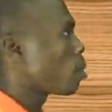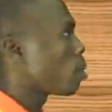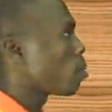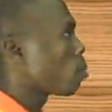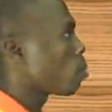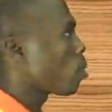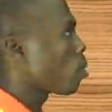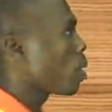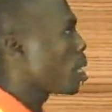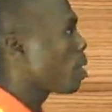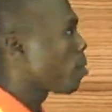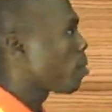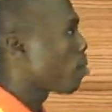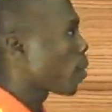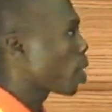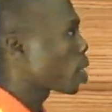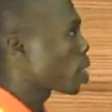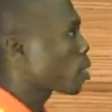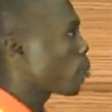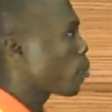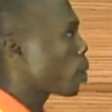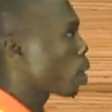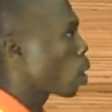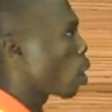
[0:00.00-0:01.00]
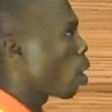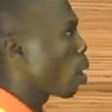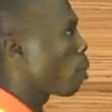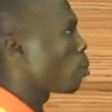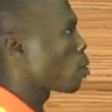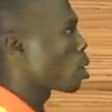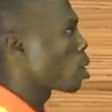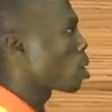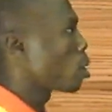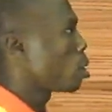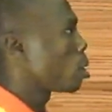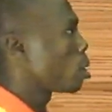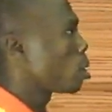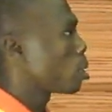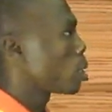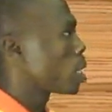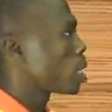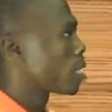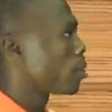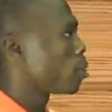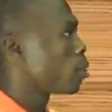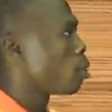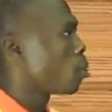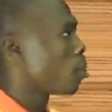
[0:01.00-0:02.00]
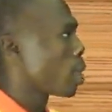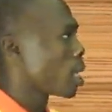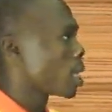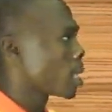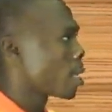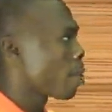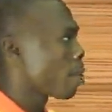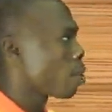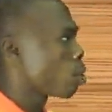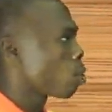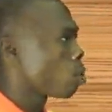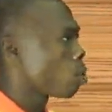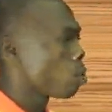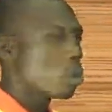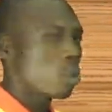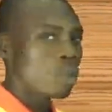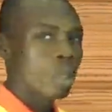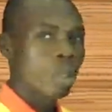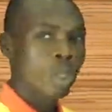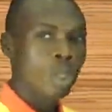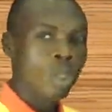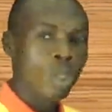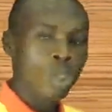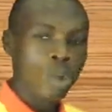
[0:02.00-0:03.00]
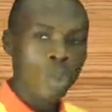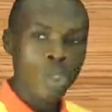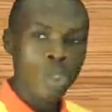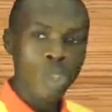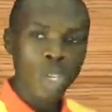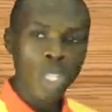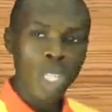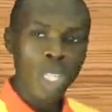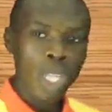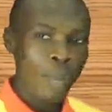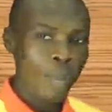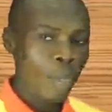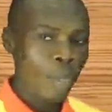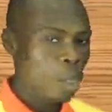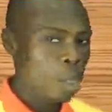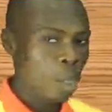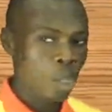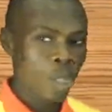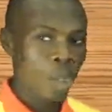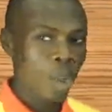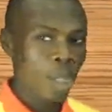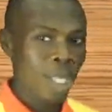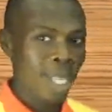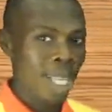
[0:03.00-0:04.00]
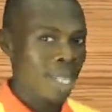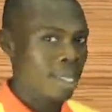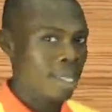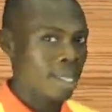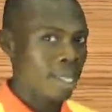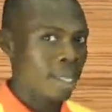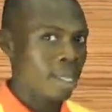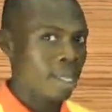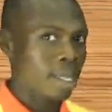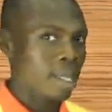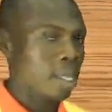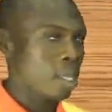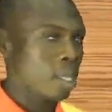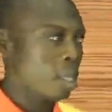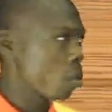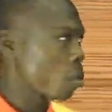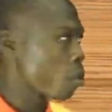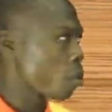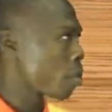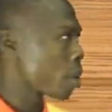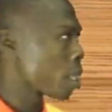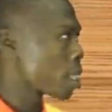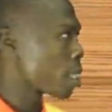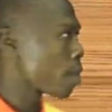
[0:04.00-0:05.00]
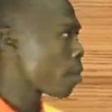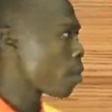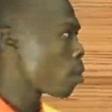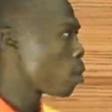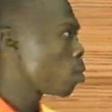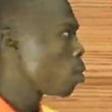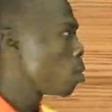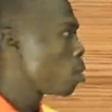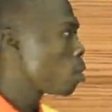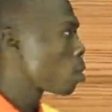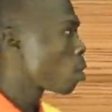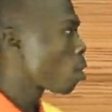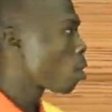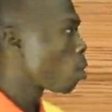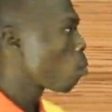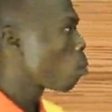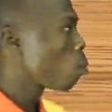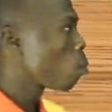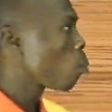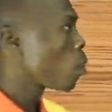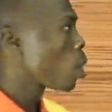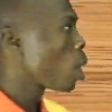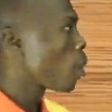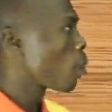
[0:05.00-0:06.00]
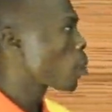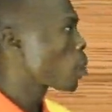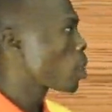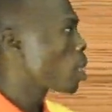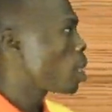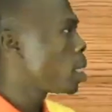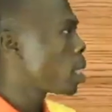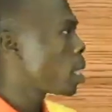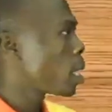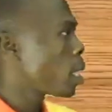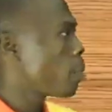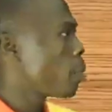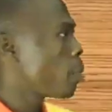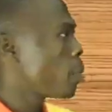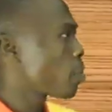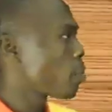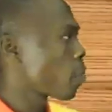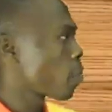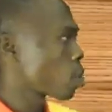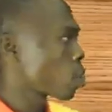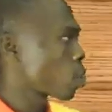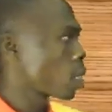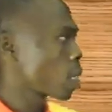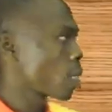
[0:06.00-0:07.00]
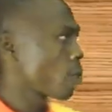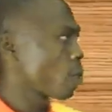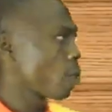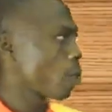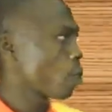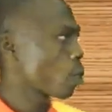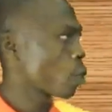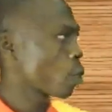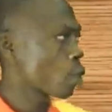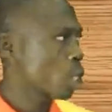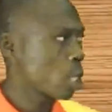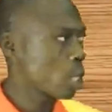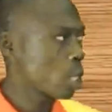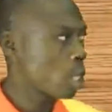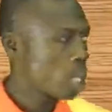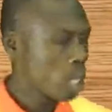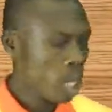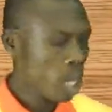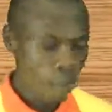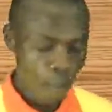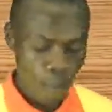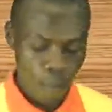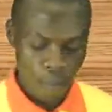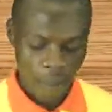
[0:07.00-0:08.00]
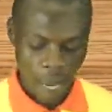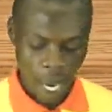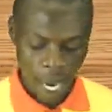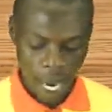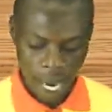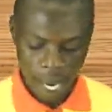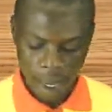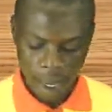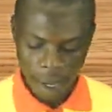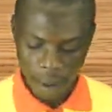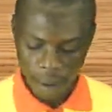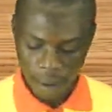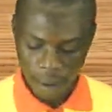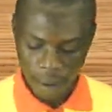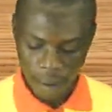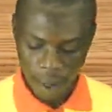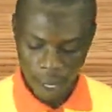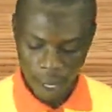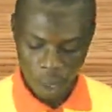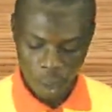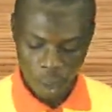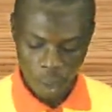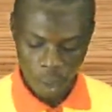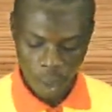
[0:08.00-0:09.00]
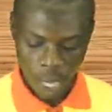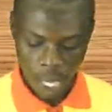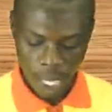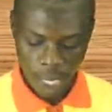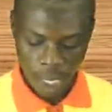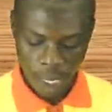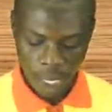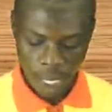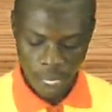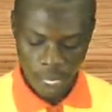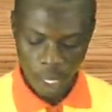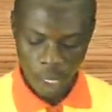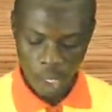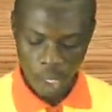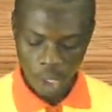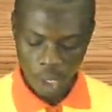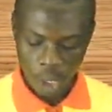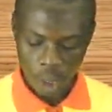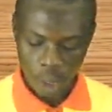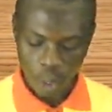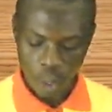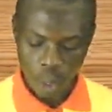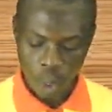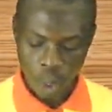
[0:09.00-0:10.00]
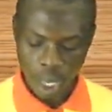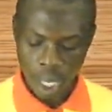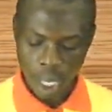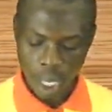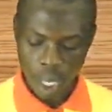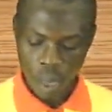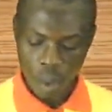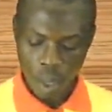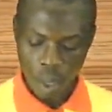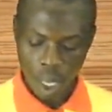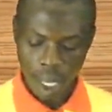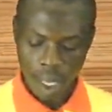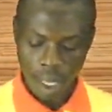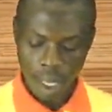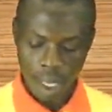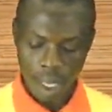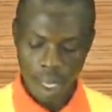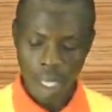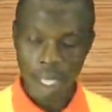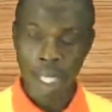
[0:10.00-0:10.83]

when the fraction becomes 0 over 0, you know such limit does not exist, 0 over 0. So we obtain the limit for such a function by factorization. We'll take a look at an